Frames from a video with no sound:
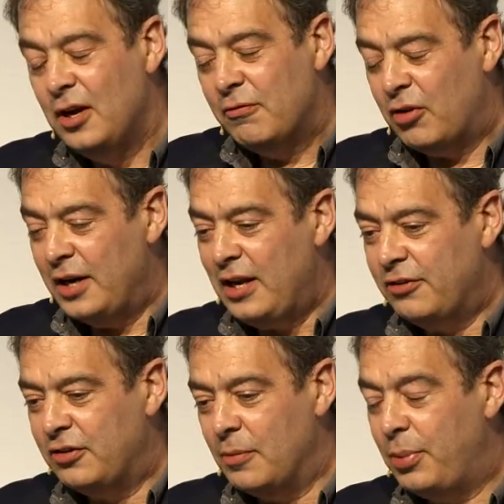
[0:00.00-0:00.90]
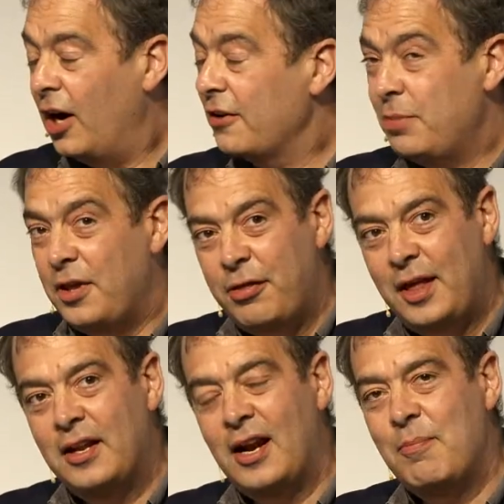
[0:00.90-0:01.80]
for ideas from the past. But the
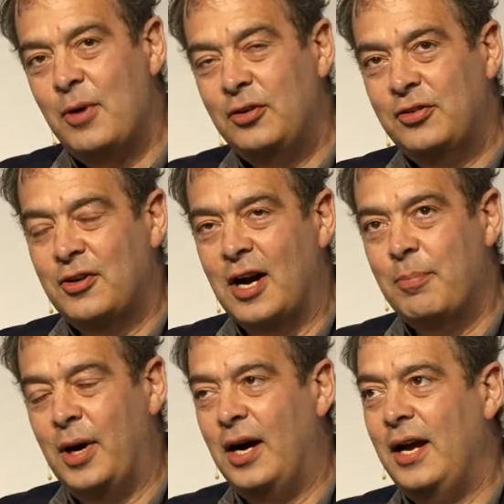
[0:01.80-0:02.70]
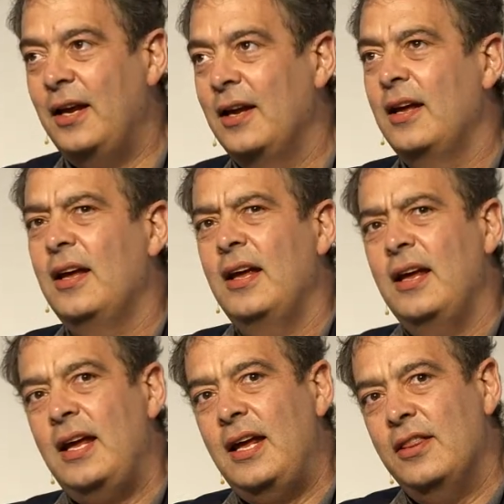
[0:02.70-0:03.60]
thing that I'm most struck by
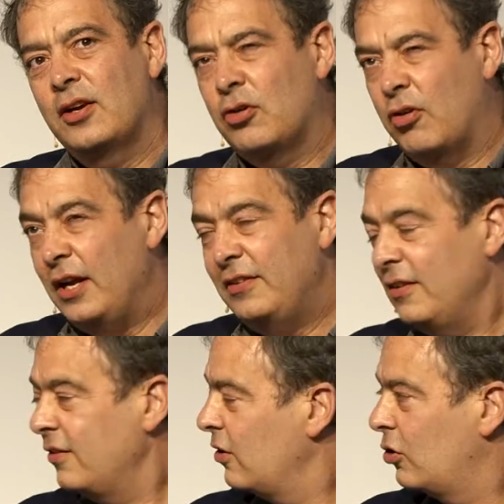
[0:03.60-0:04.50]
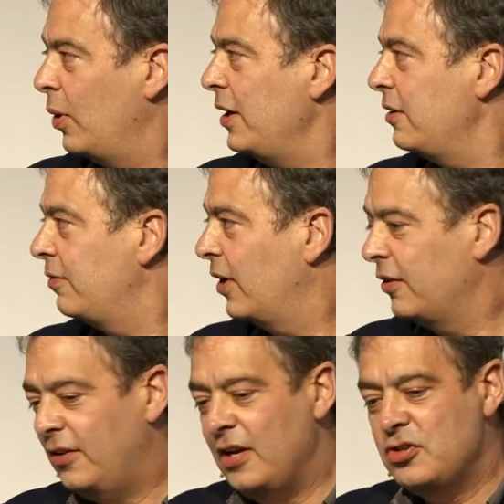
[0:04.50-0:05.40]
in the crises of the
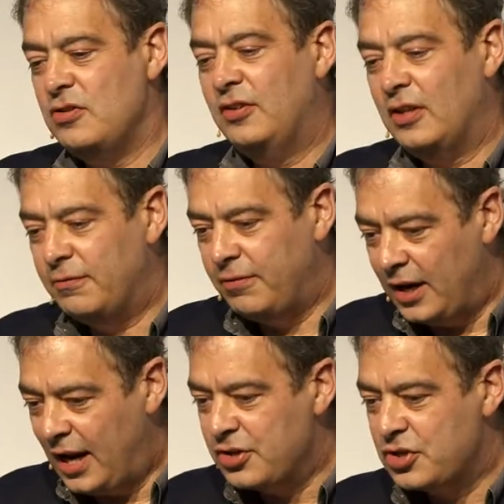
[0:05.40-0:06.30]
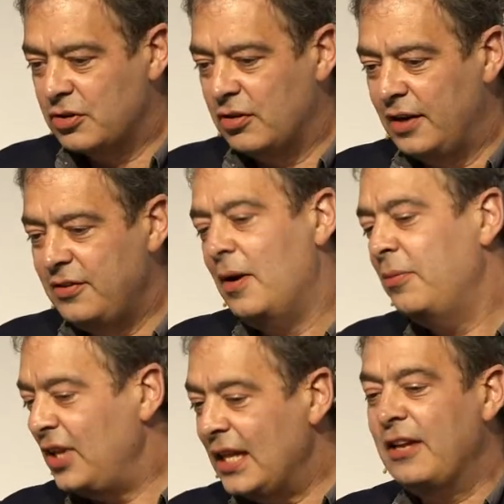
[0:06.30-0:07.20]
21st century, so the financial crisis,
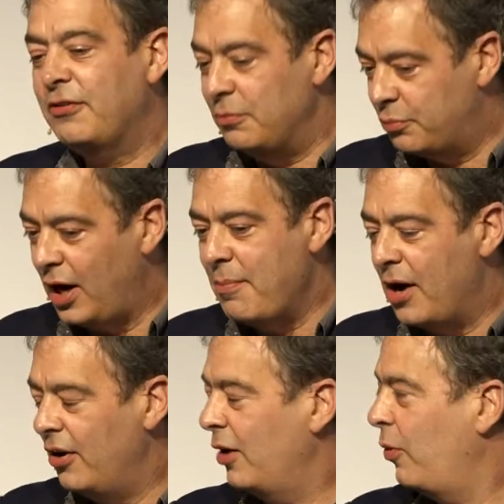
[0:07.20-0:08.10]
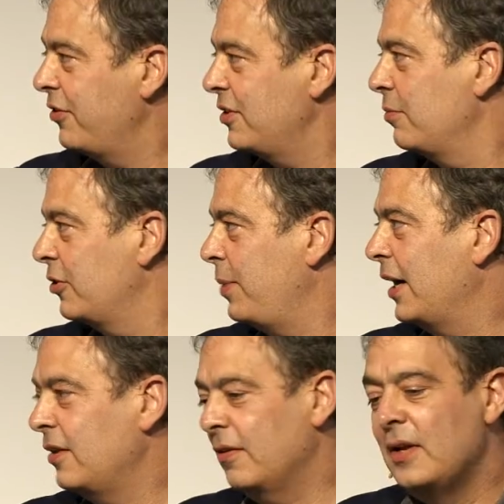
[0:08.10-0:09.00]
I'm seeing this from primarily a Western
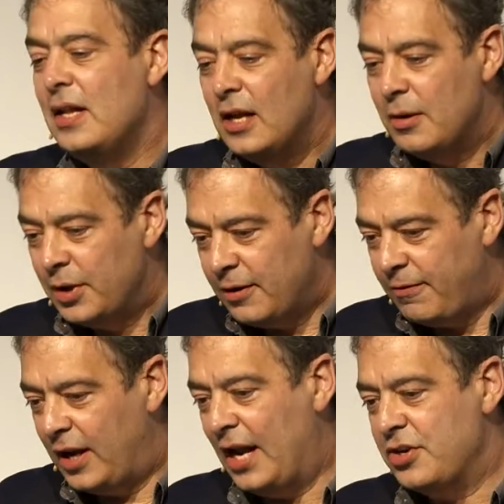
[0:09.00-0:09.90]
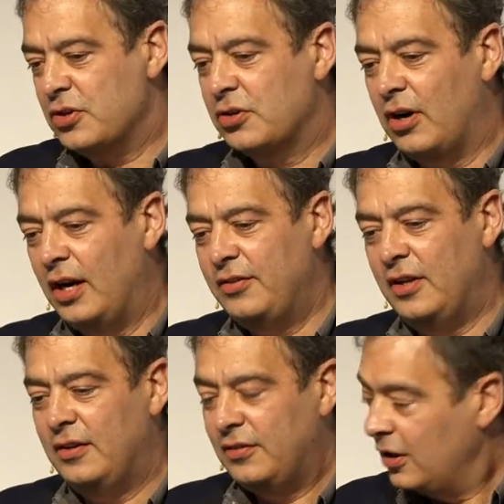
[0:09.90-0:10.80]
perspective, but the financial
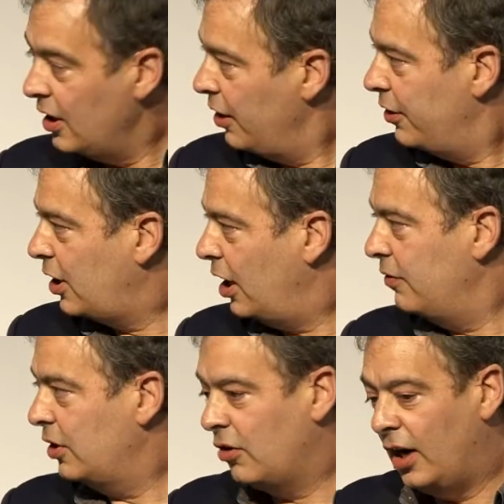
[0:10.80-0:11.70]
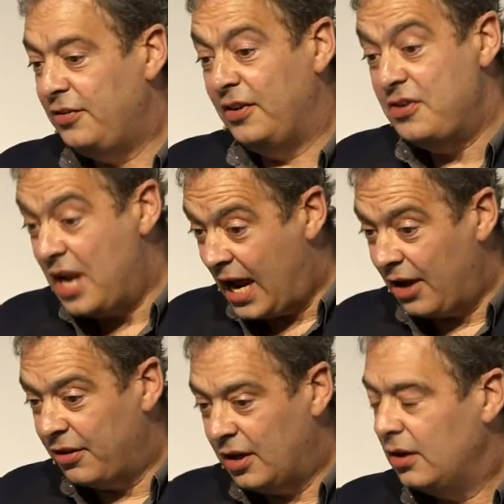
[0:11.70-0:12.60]
crisis, the COVID crisis,
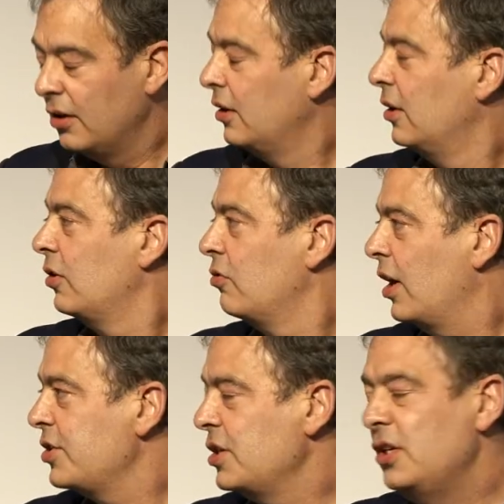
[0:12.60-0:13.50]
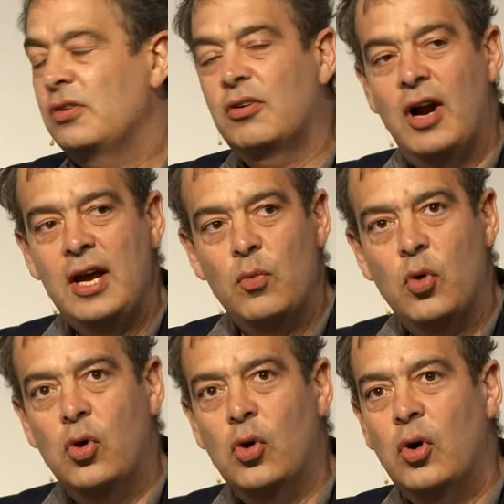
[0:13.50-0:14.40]
now the Russia-Ukraine
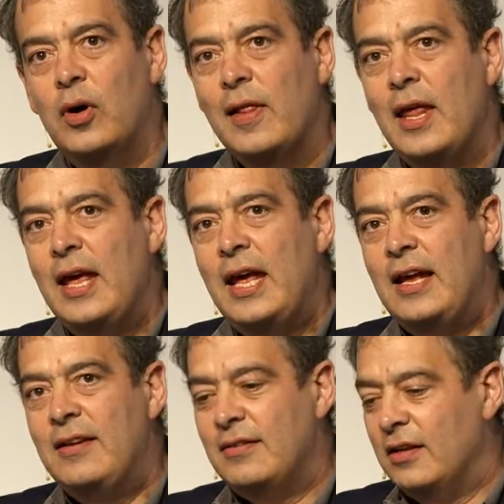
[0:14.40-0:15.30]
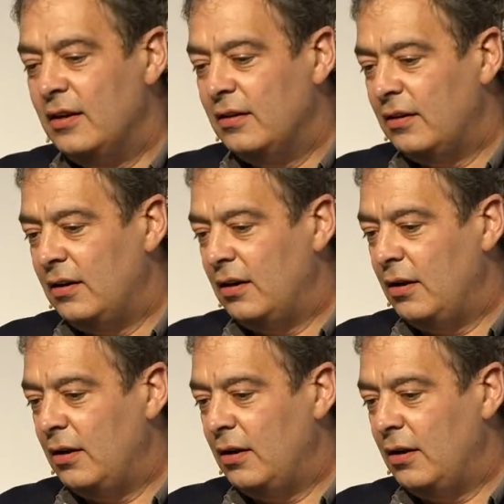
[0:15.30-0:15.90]
war, is that